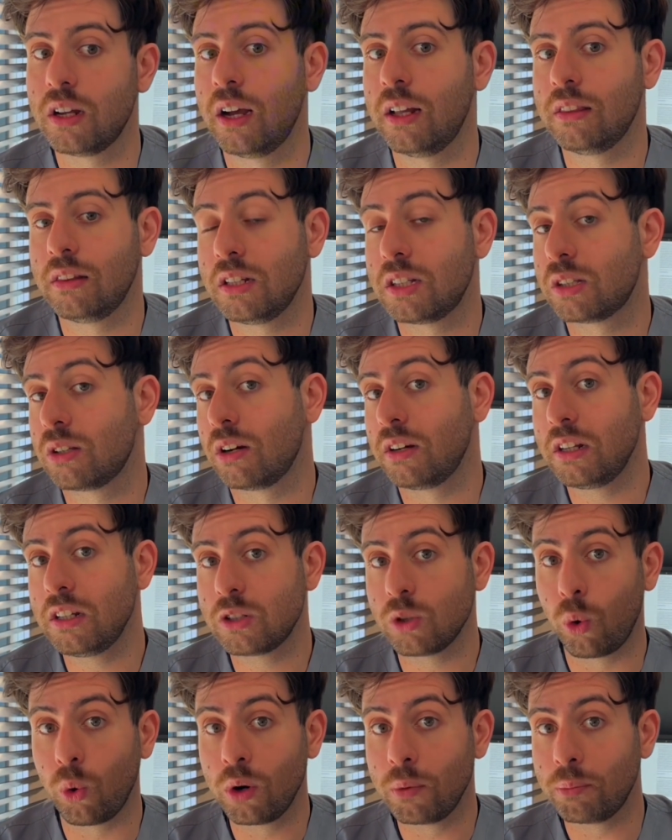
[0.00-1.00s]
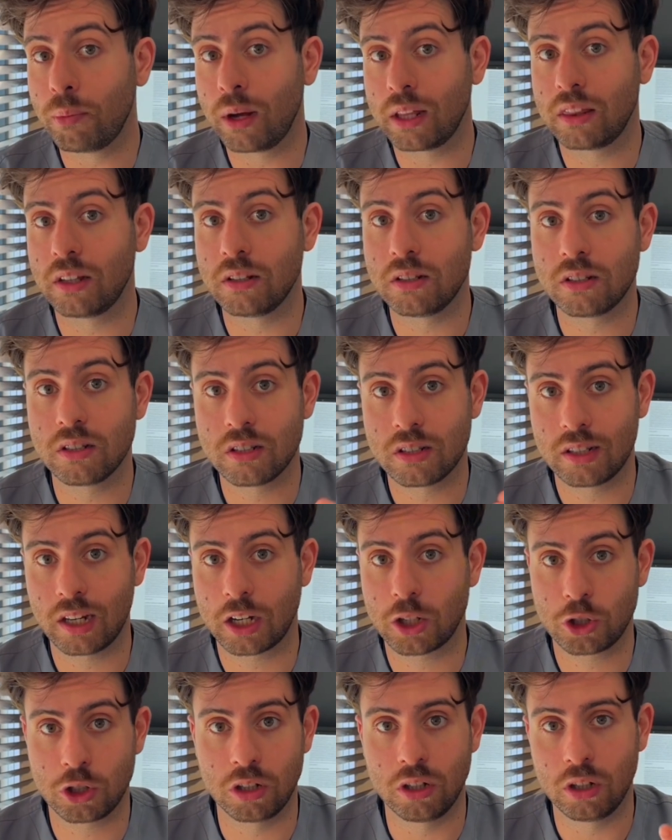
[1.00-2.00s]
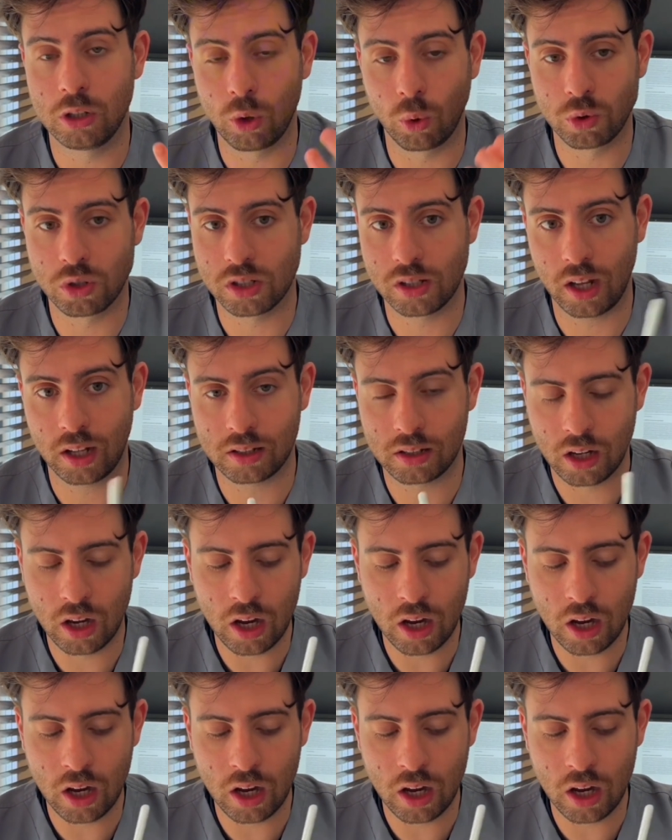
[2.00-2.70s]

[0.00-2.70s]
And the study's own methods section notes that.